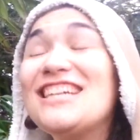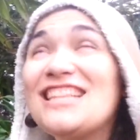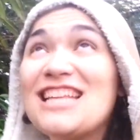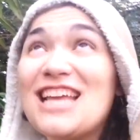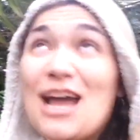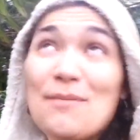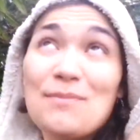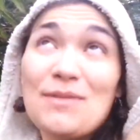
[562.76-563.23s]

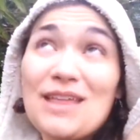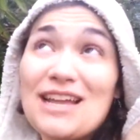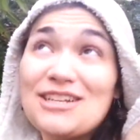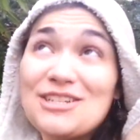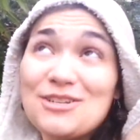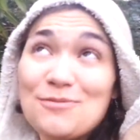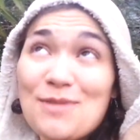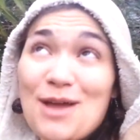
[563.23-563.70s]
the
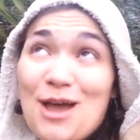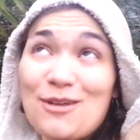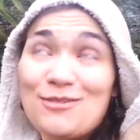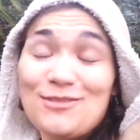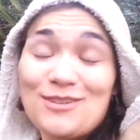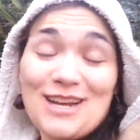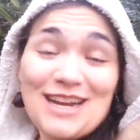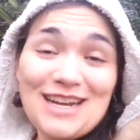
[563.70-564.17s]
Appalachian
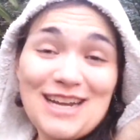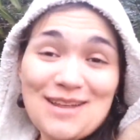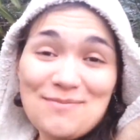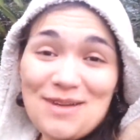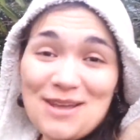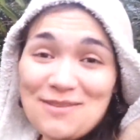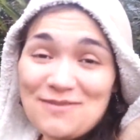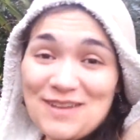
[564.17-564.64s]
mountain rain hit
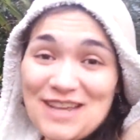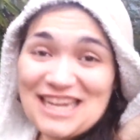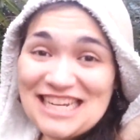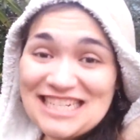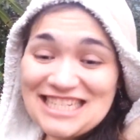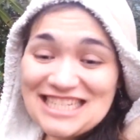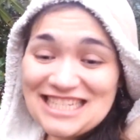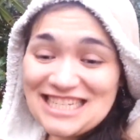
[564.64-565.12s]
my
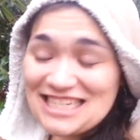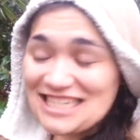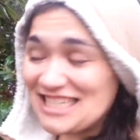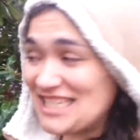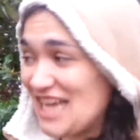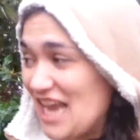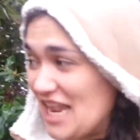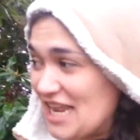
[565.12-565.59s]
face,
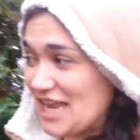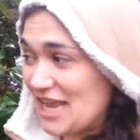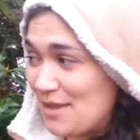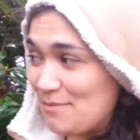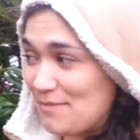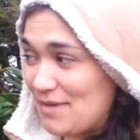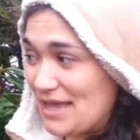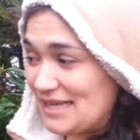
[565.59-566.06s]
standing
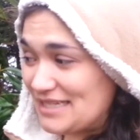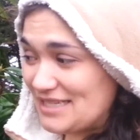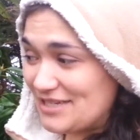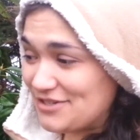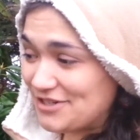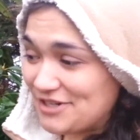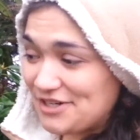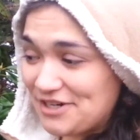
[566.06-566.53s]
in my
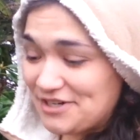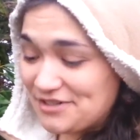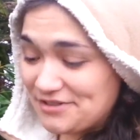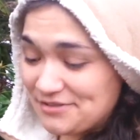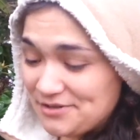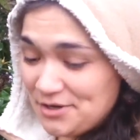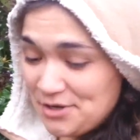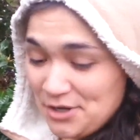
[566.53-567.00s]
secret
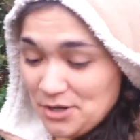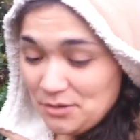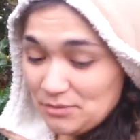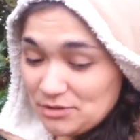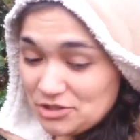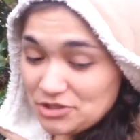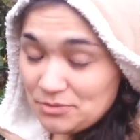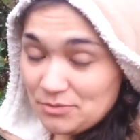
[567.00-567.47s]
garden,
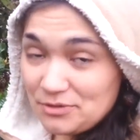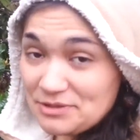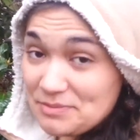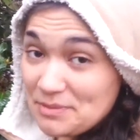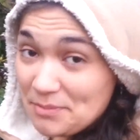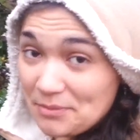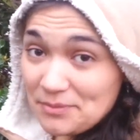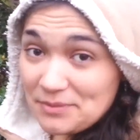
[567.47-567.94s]
which to
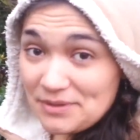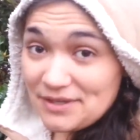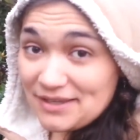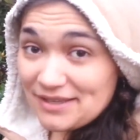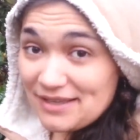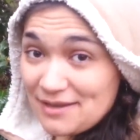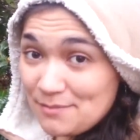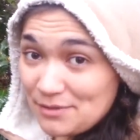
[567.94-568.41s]
most people would
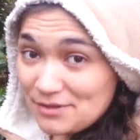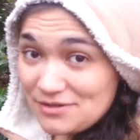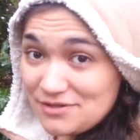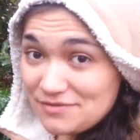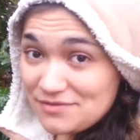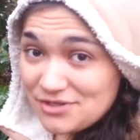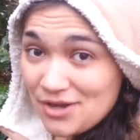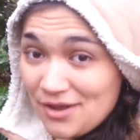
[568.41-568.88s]
look like a
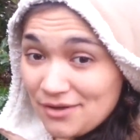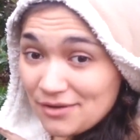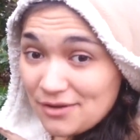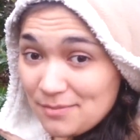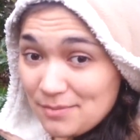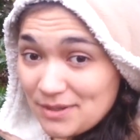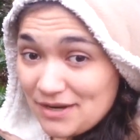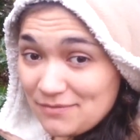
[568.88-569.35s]
bunch of
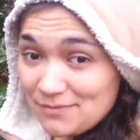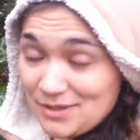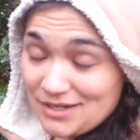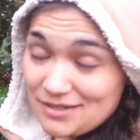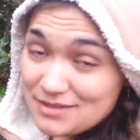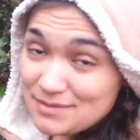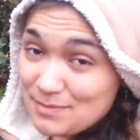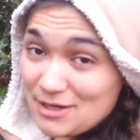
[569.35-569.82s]
junk, but I've
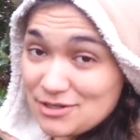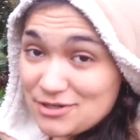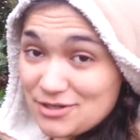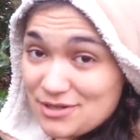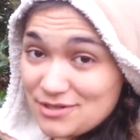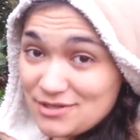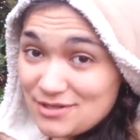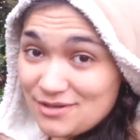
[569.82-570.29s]
made it
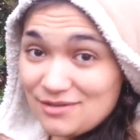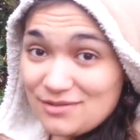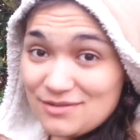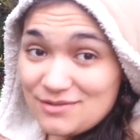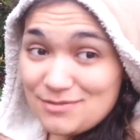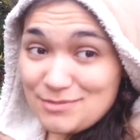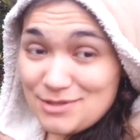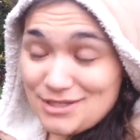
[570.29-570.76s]
special, so
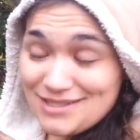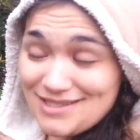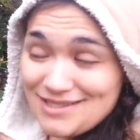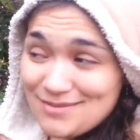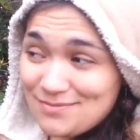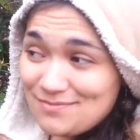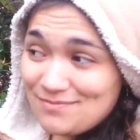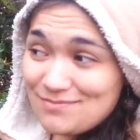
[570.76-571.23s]
to me
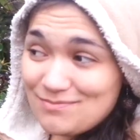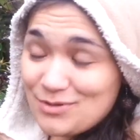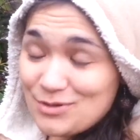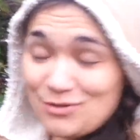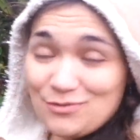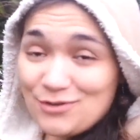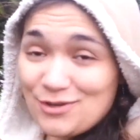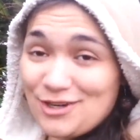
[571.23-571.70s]
it's a
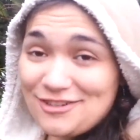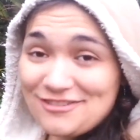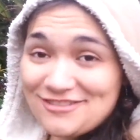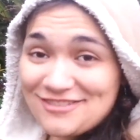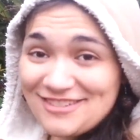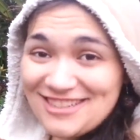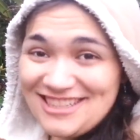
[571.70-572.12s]
beautiful garden.